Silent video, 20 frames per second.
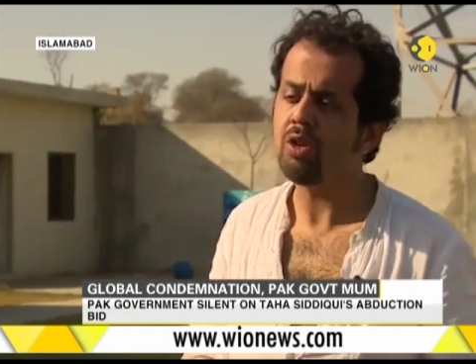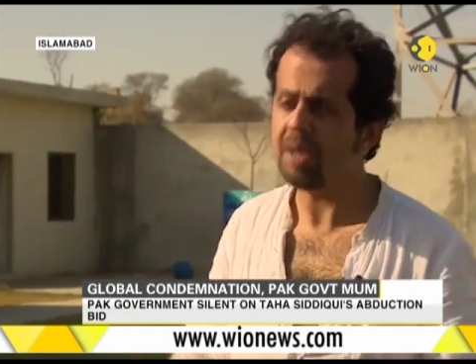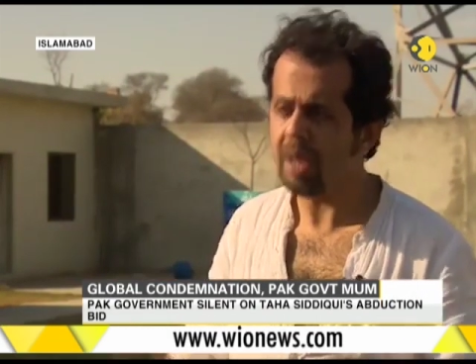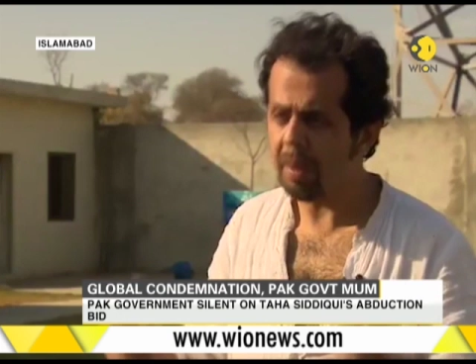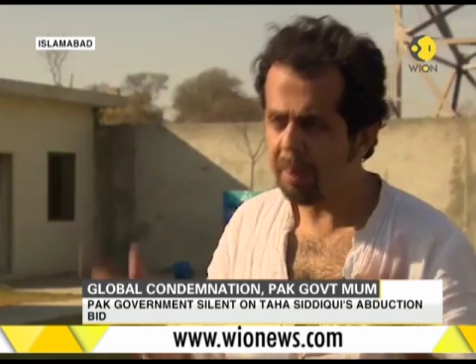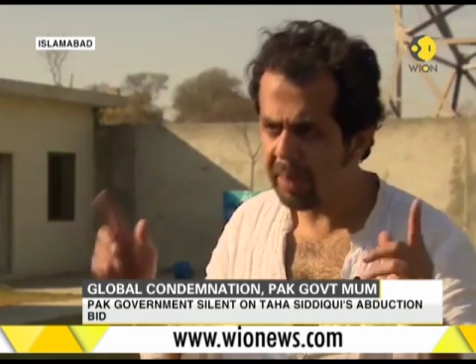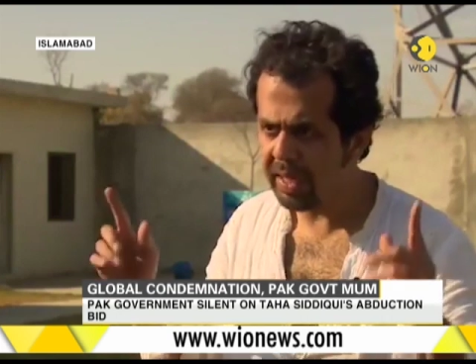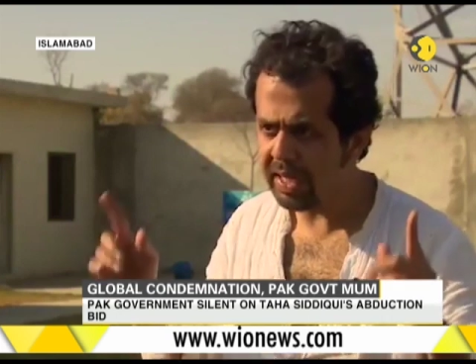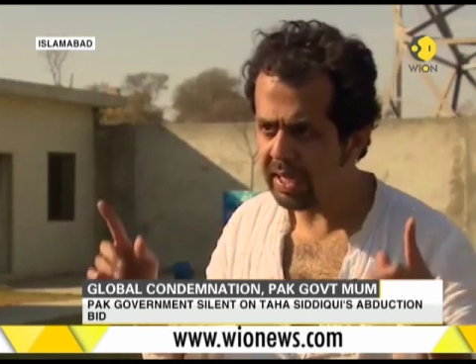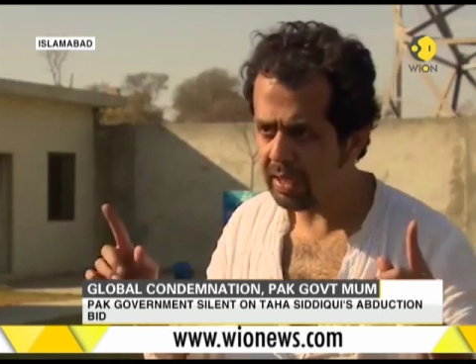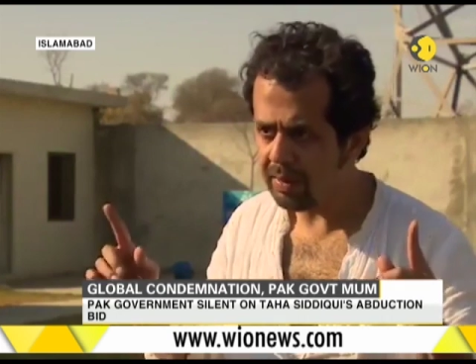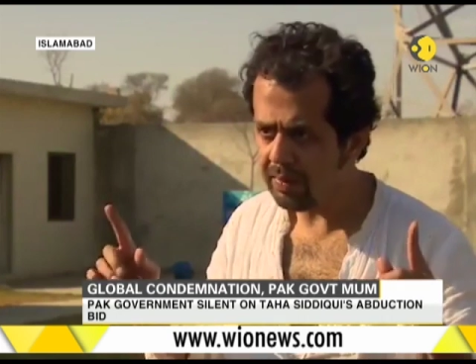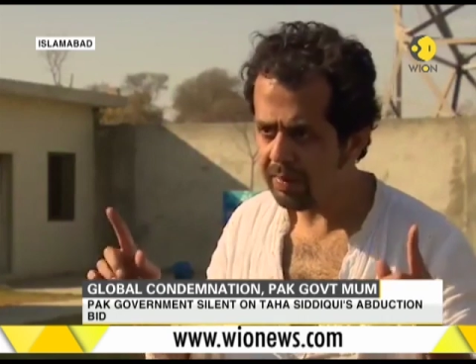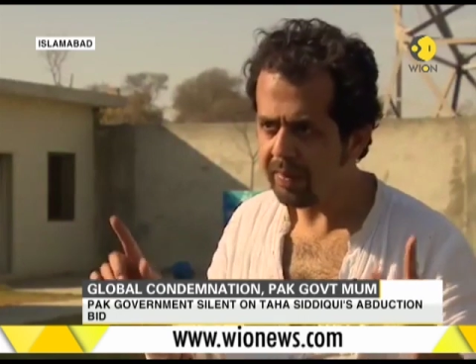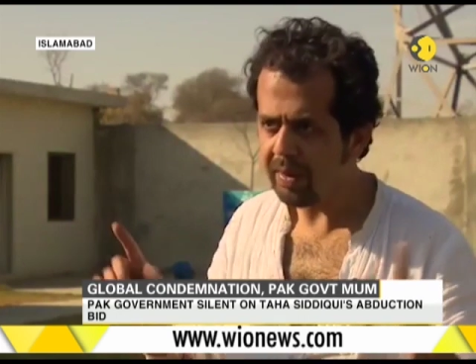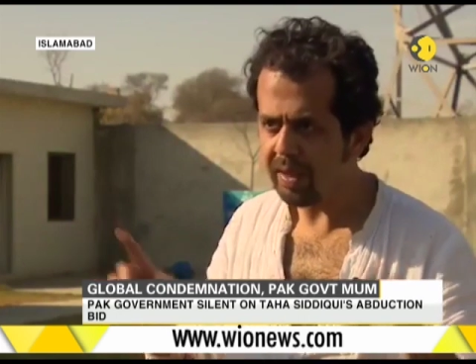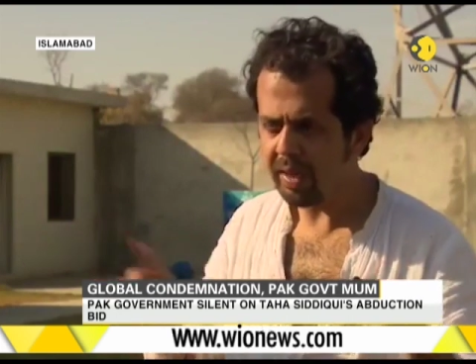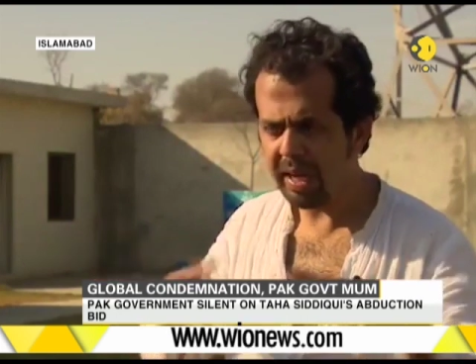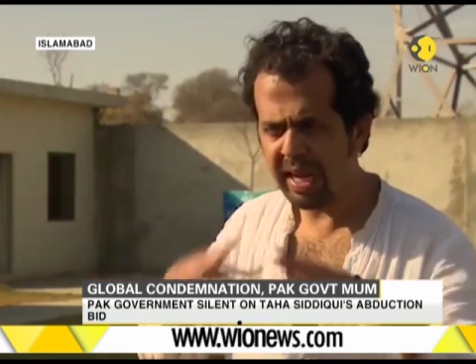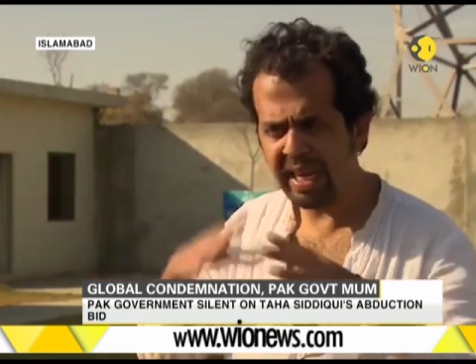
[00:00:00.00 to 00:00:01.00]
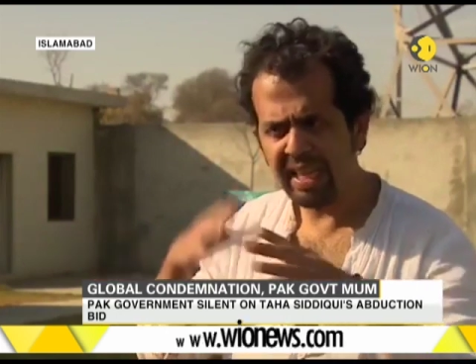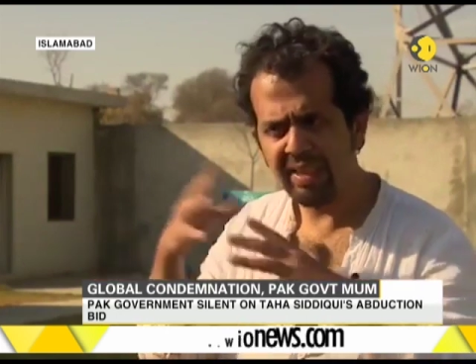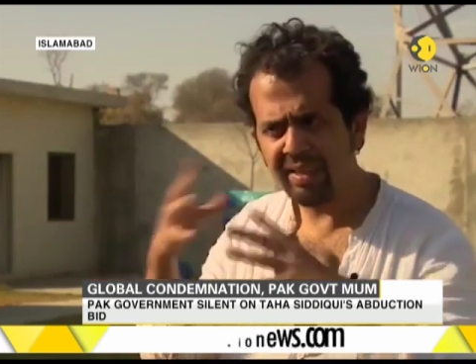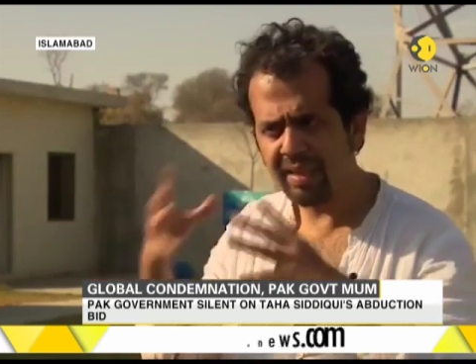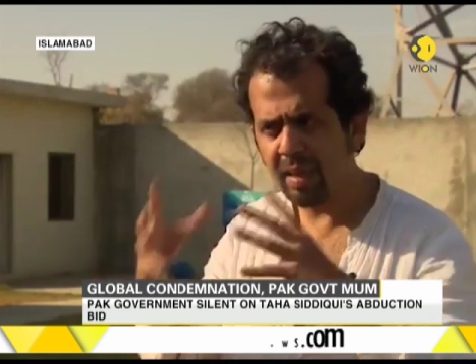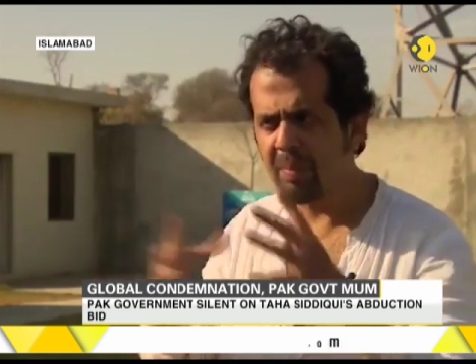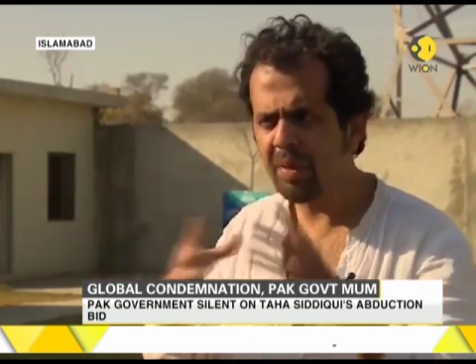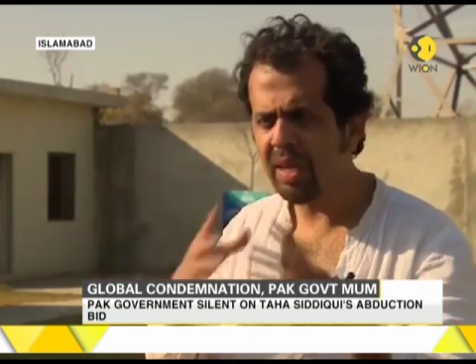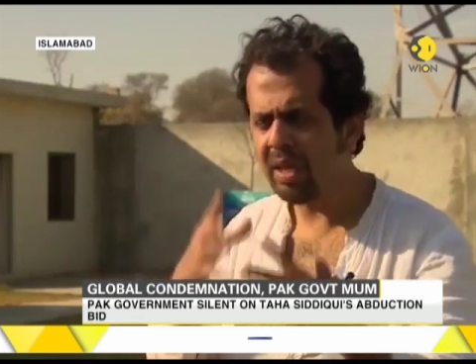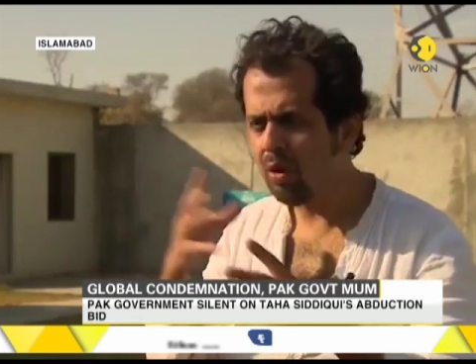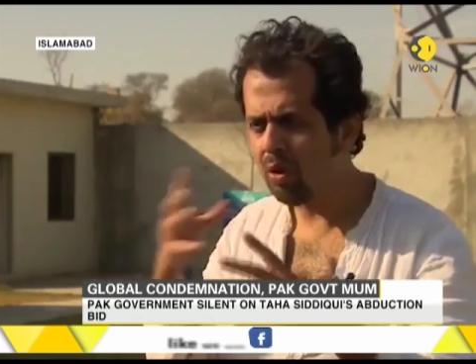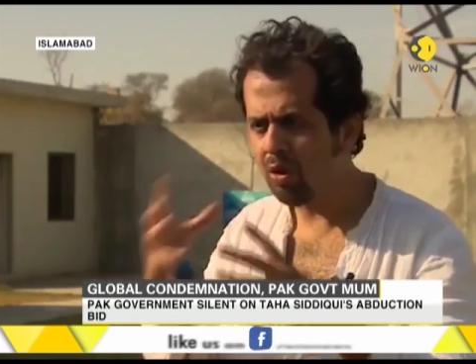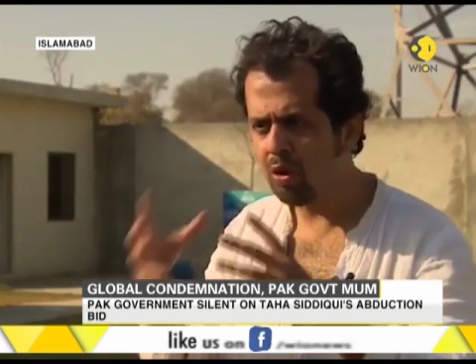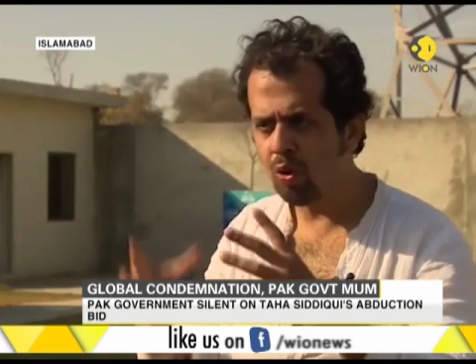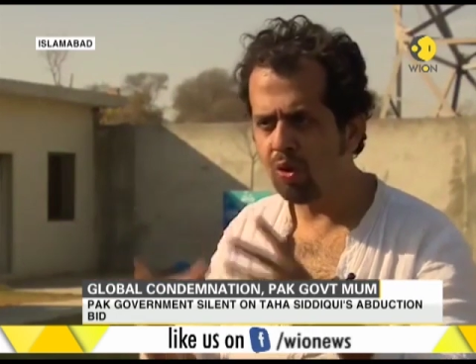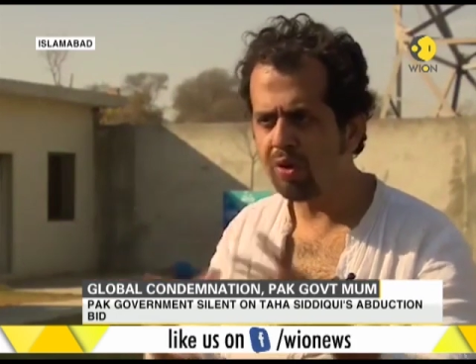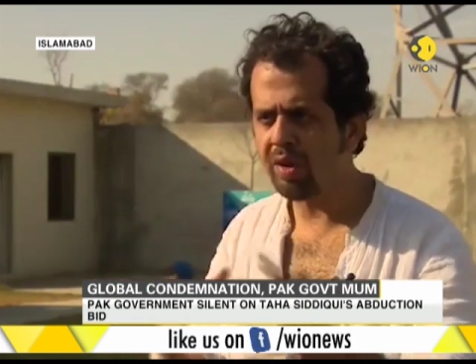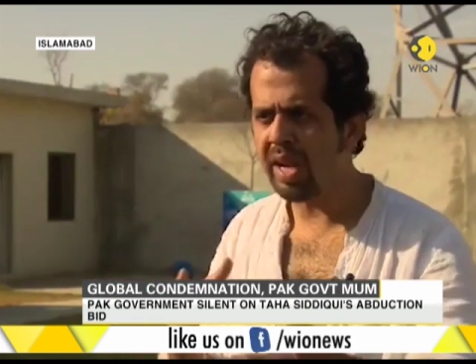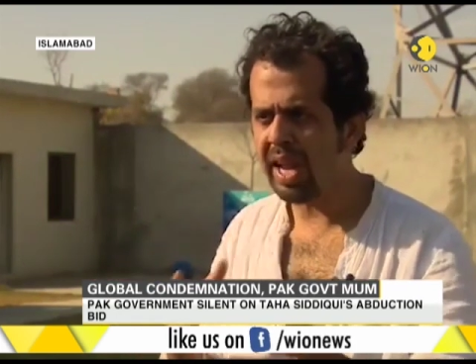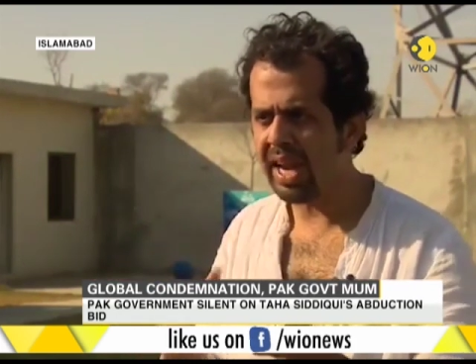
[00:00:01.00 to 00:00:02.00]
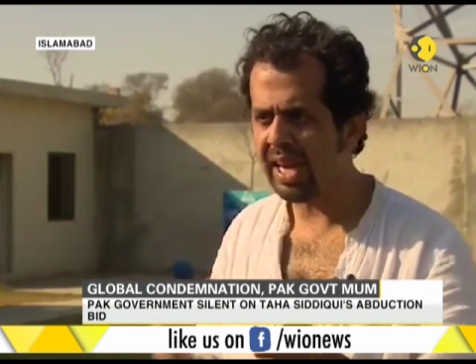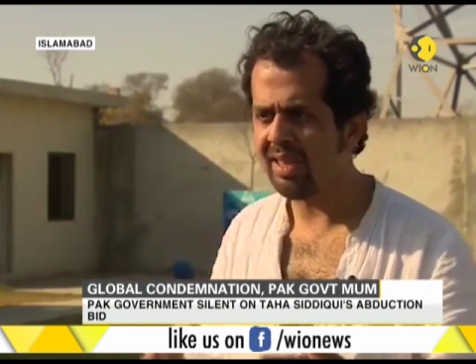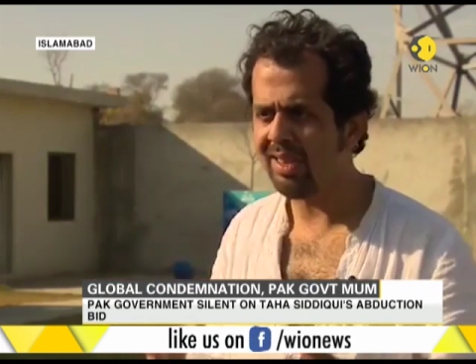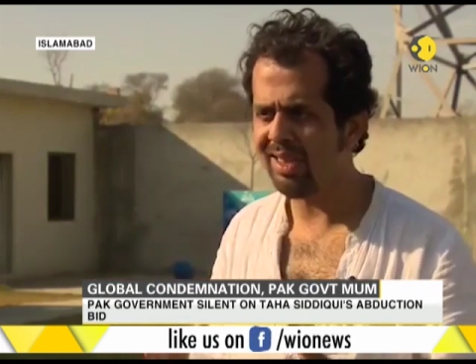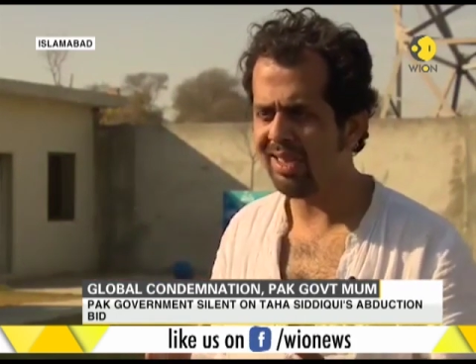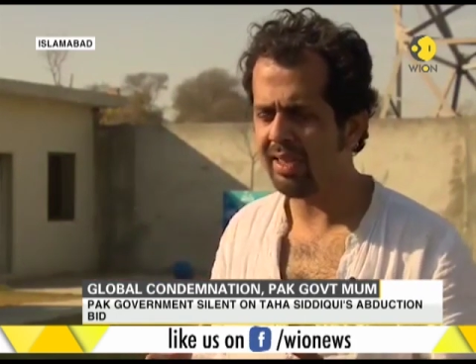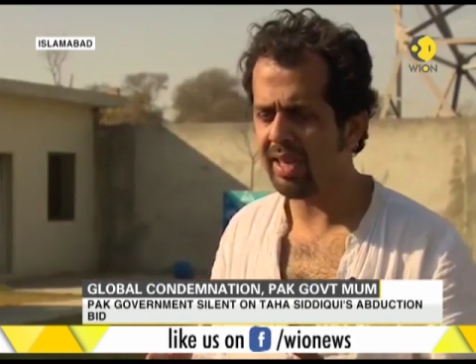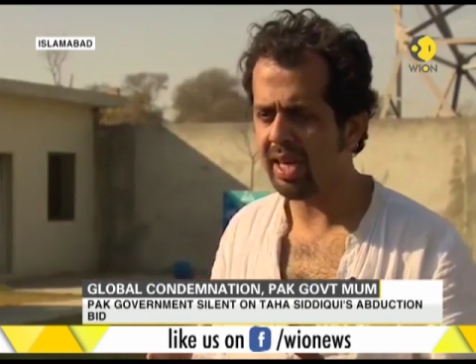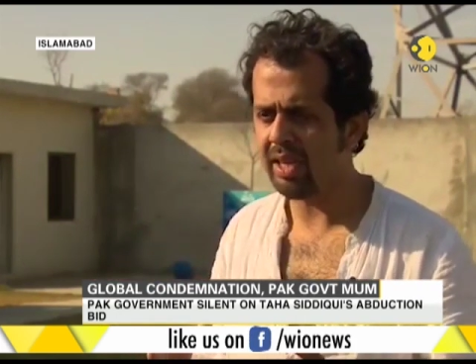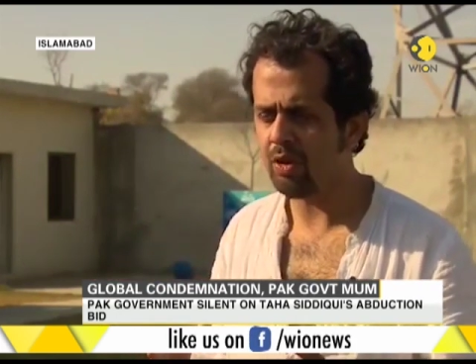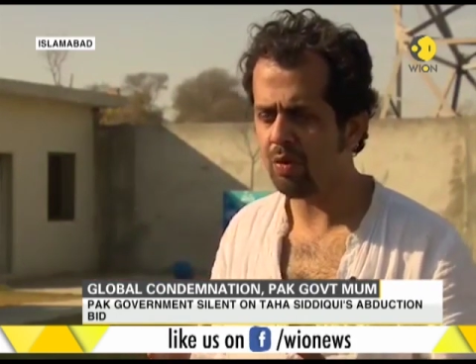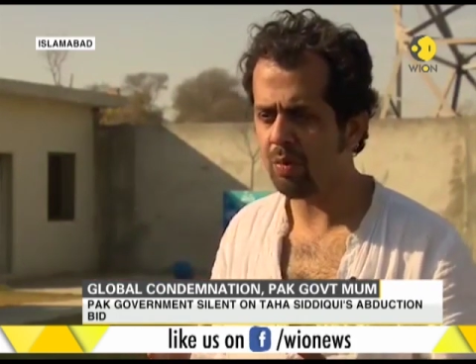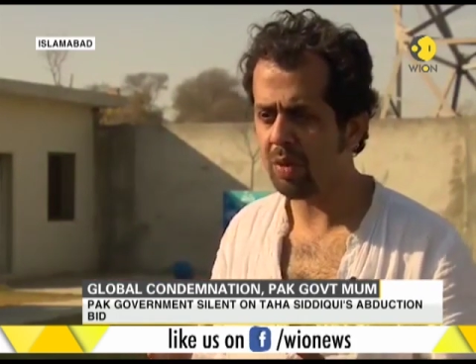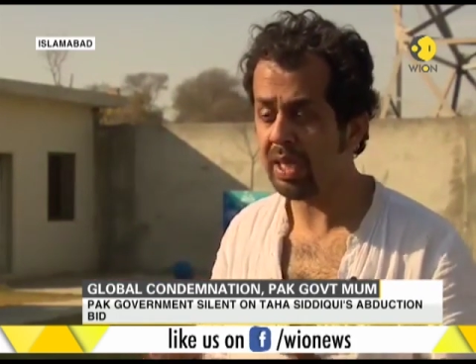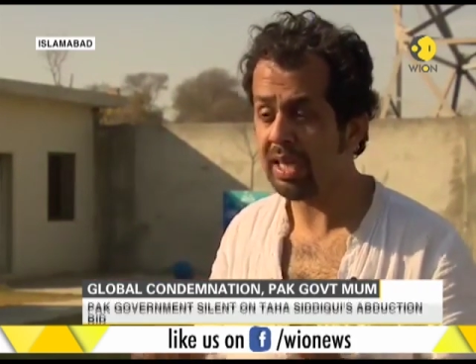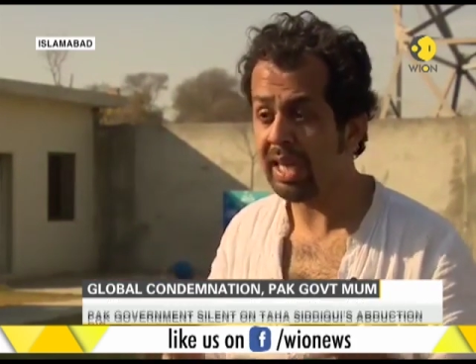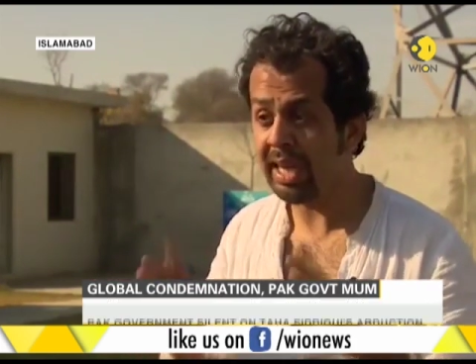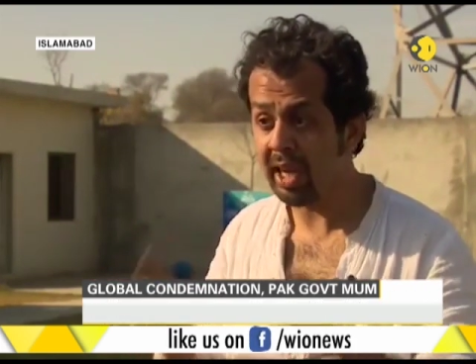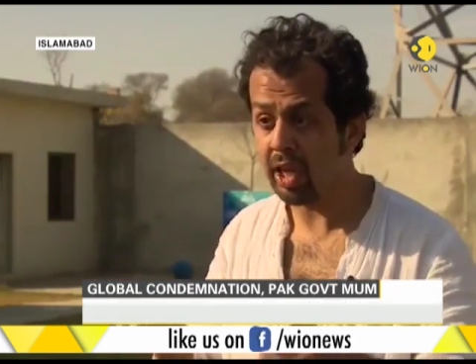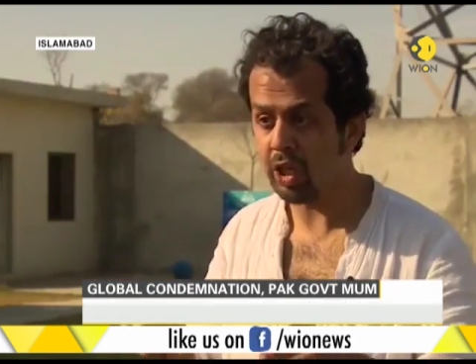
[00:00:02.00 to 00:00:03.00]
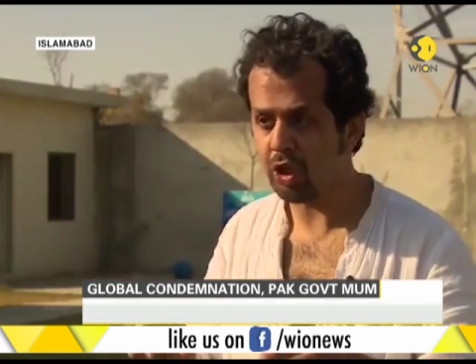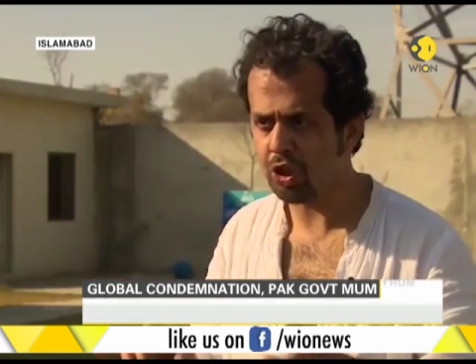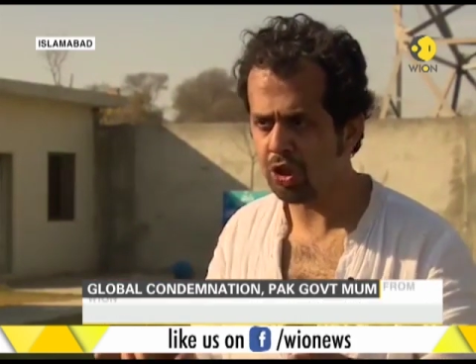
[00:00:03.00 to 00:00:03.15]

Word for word: Uh, uh, you have also been talking about the